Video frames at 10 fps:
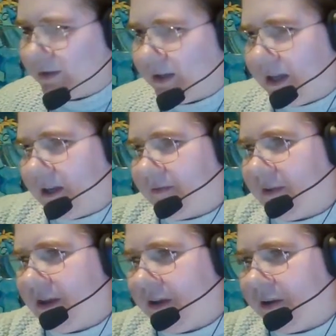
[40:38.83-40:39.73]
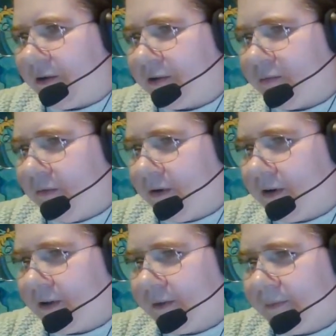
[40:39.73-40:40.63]
have Chris
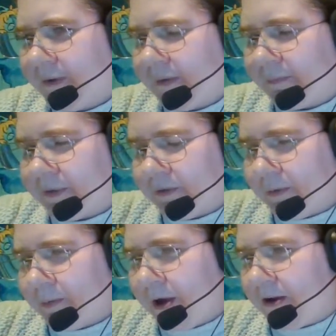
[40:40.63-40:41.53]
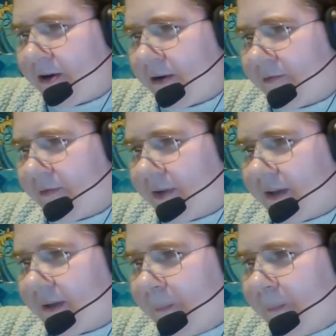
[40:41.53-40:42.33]
Warner. I'm doing a Predator for that.